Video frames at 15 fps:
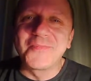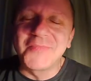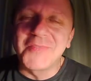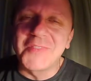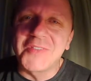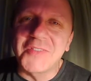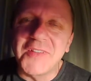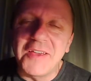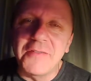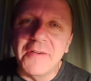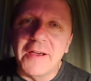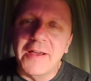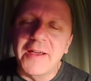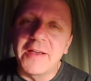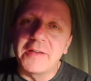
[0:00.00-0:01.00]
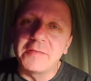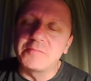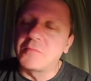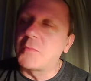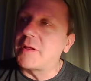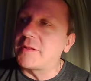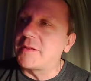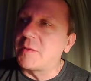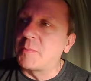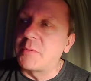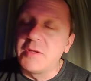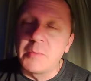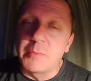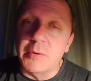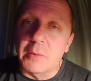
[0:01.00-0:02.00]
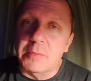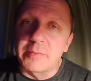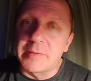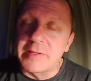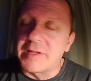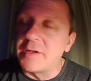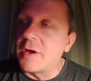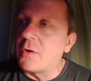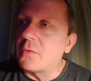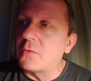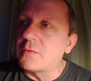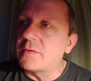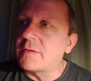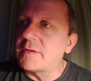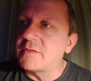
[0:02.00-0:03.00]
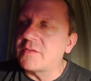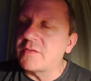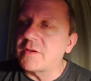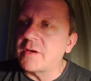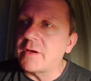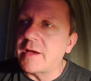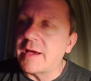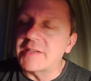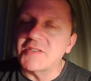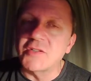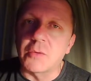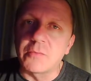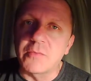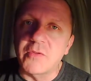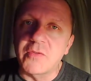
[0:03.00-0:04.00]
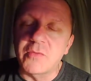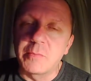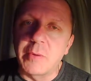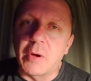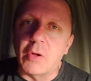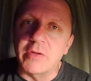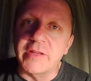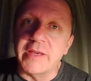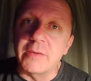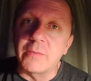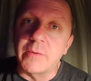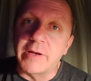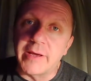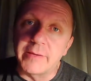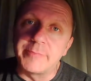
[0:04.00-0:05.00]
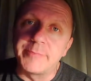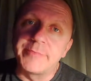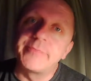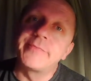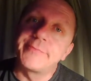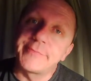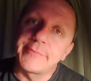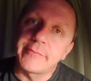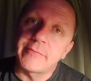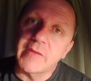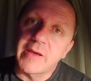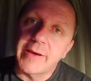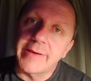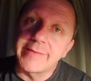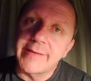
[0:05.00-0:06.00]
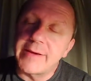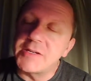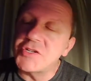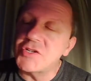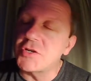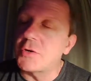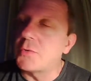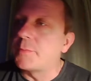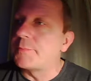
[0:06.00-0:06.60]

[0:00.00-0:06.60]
Steve, well, you probably know that I stopped bottle digging when I had that issue,